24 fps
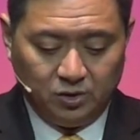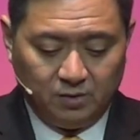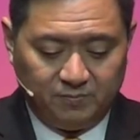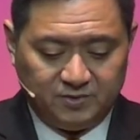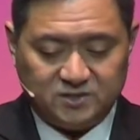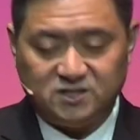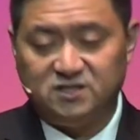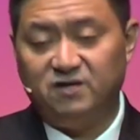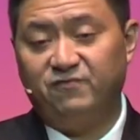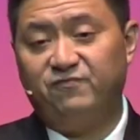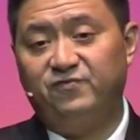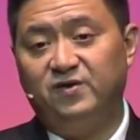the
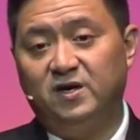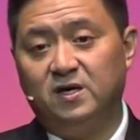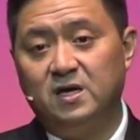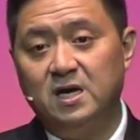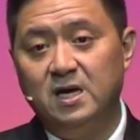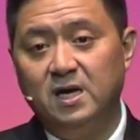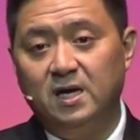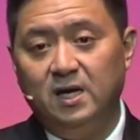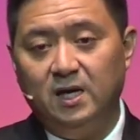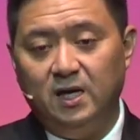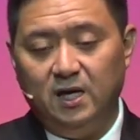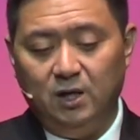Pacific
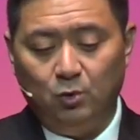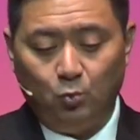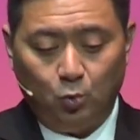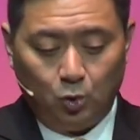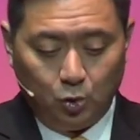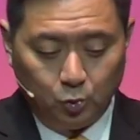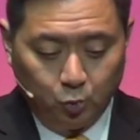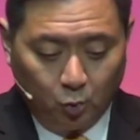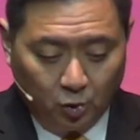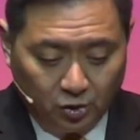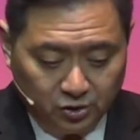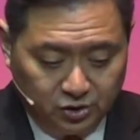in
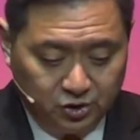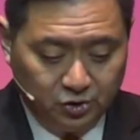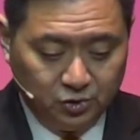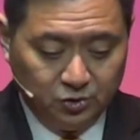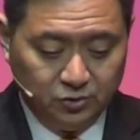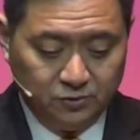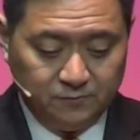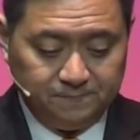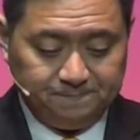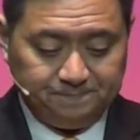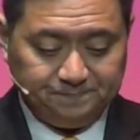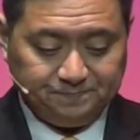World War
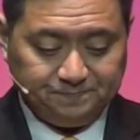II.